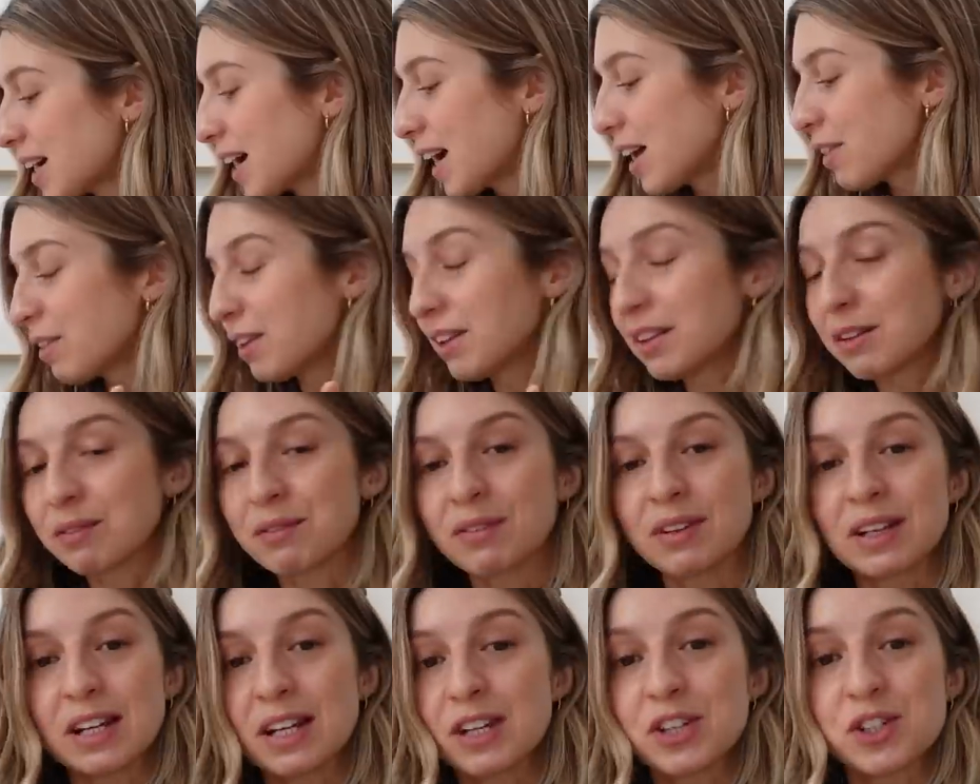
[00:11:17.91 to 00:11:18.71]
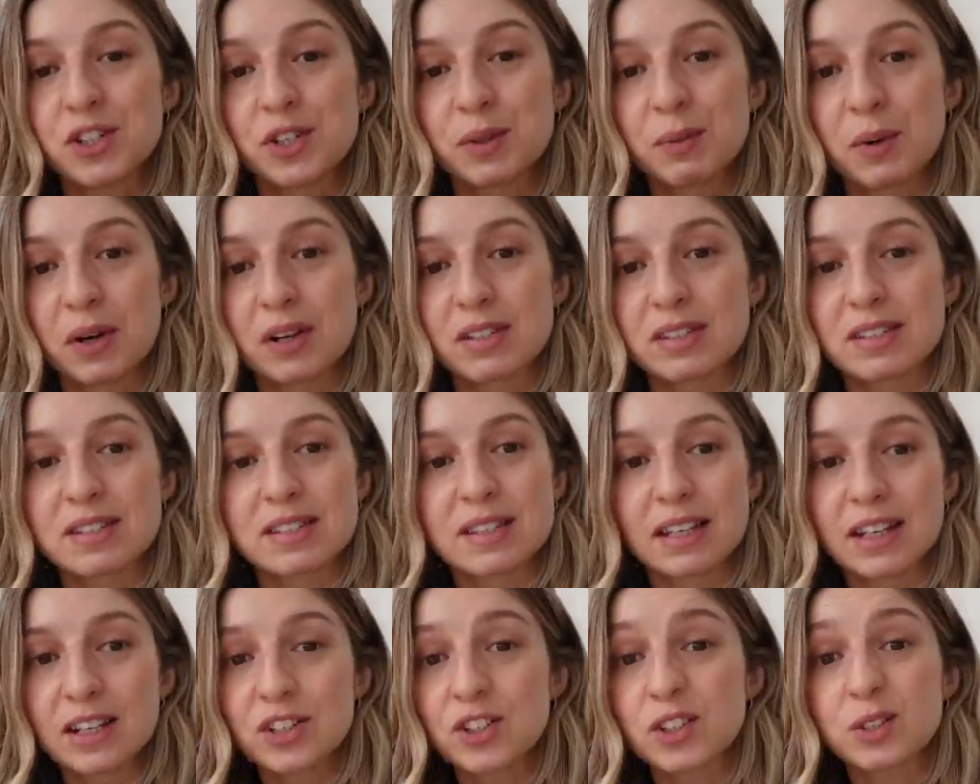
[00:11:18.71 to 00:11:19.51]
I think the issue was is
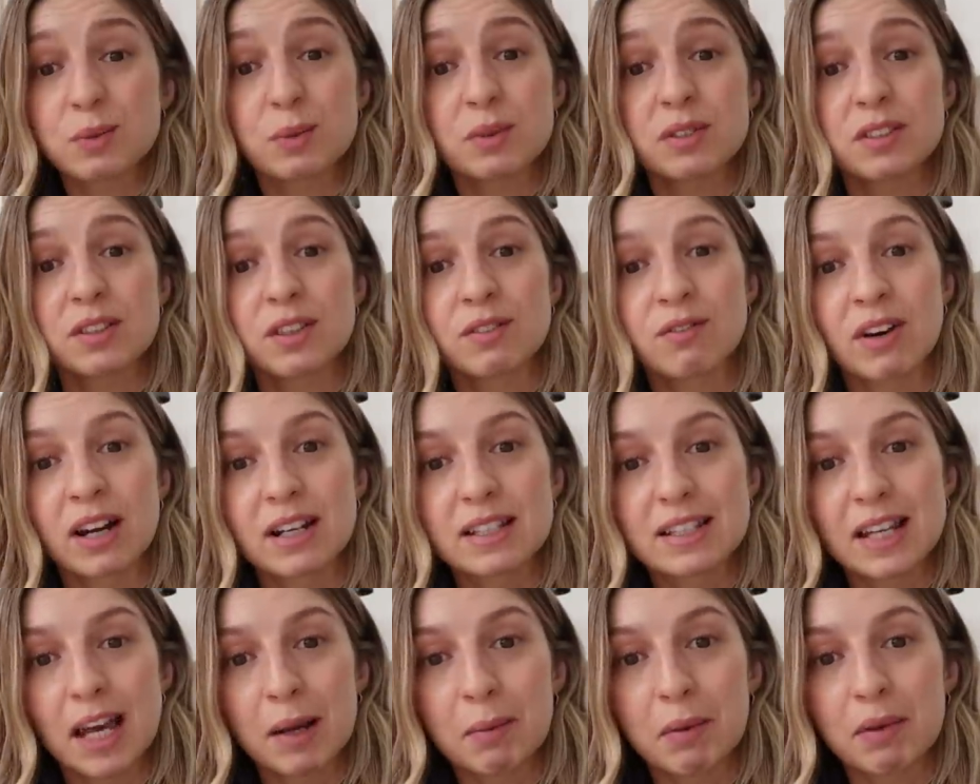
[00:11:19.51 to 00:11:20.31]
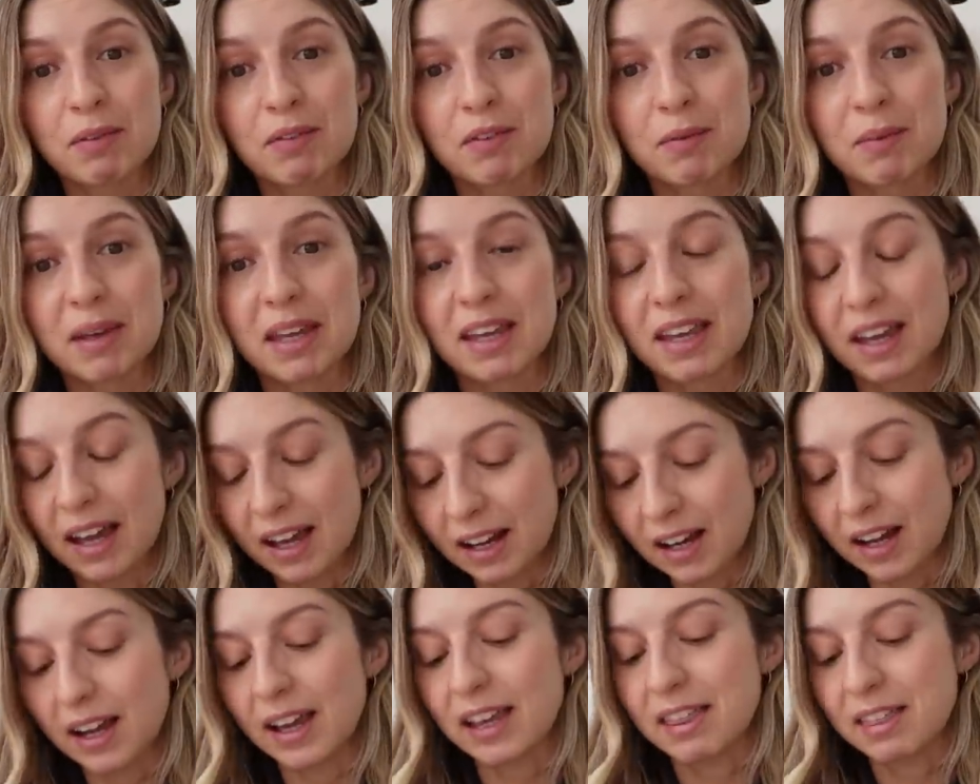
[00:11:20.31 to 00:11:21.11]
that it just wasn't the right tabby for me,
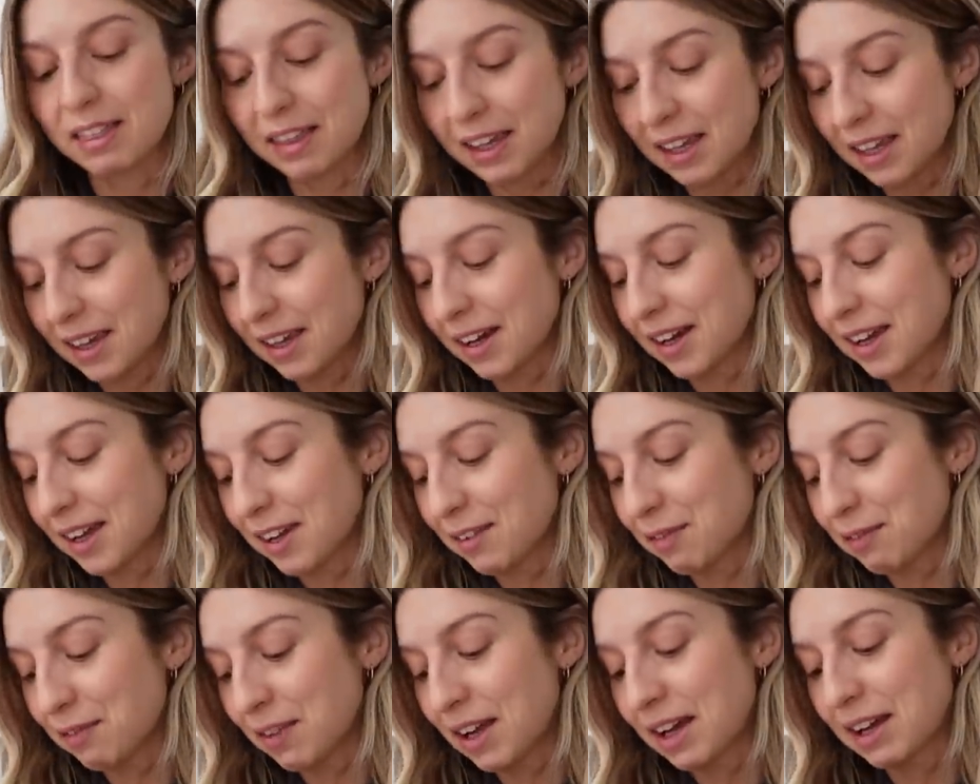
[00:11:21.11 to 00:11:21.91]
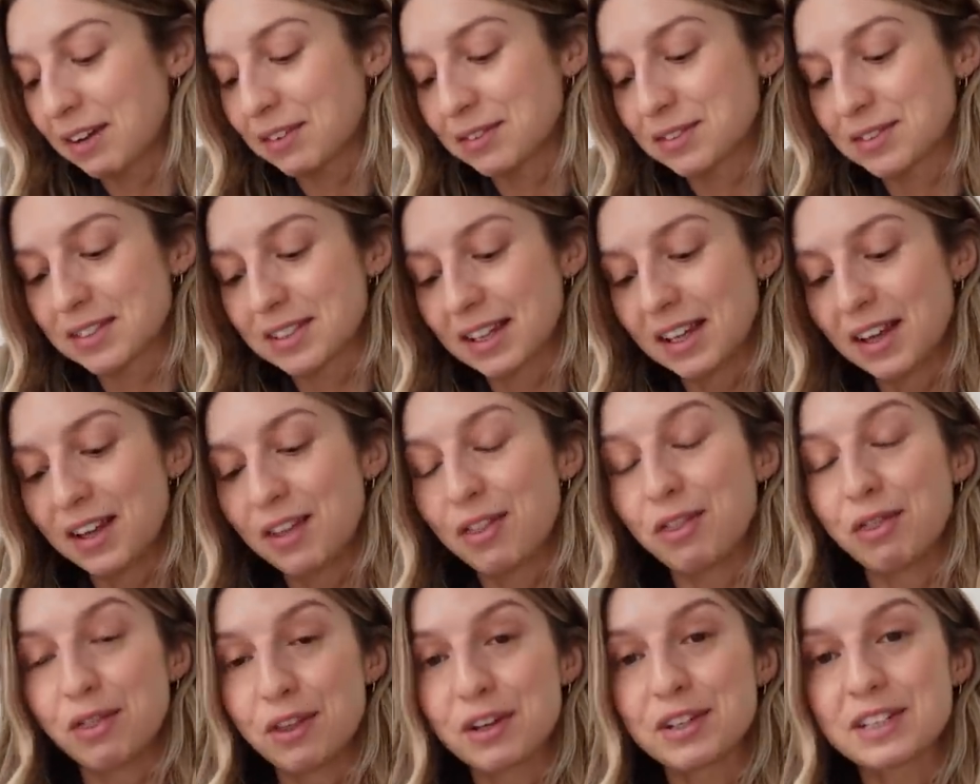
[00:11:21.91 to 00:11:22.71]
and I think I have found
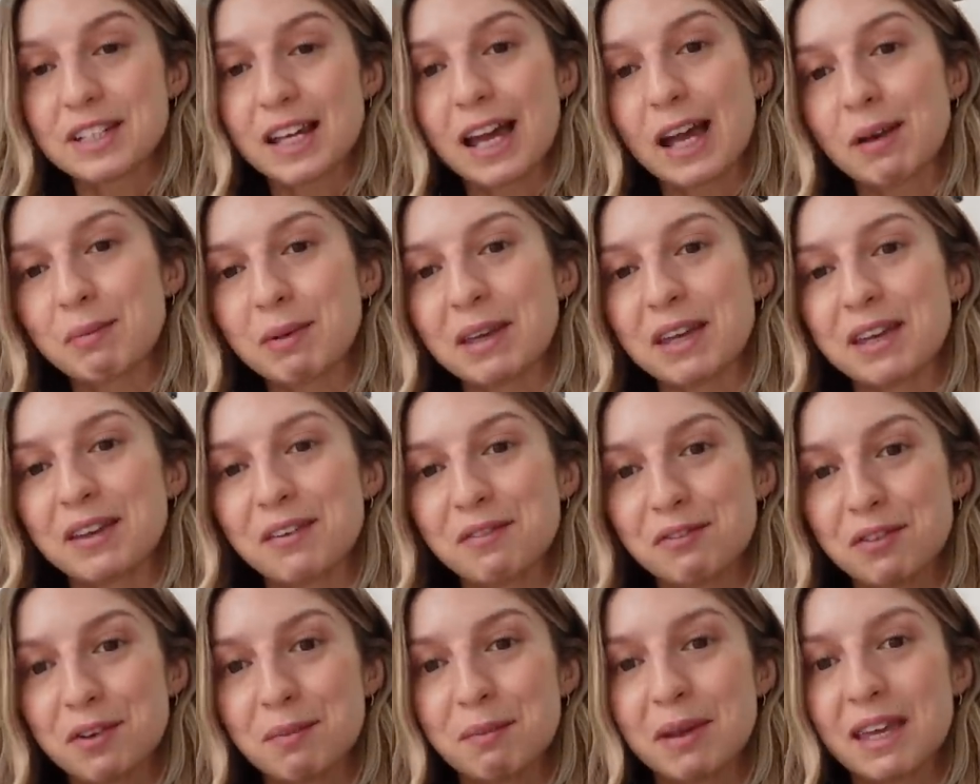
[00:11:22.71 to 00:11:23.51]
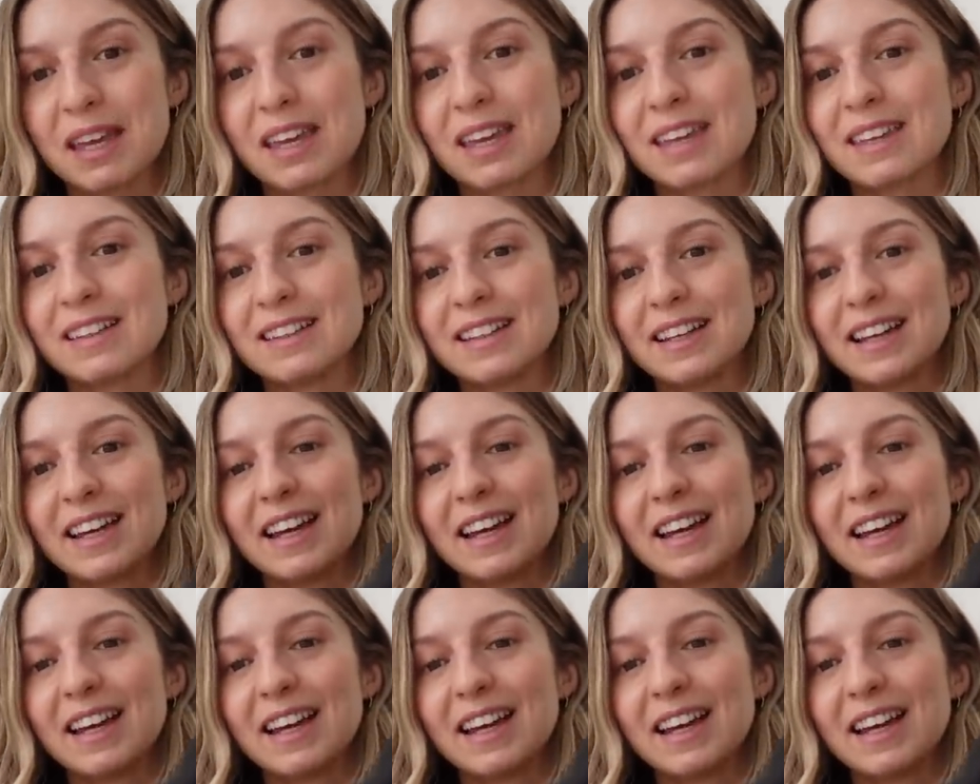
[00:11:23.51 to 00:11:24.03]
the tabby for me.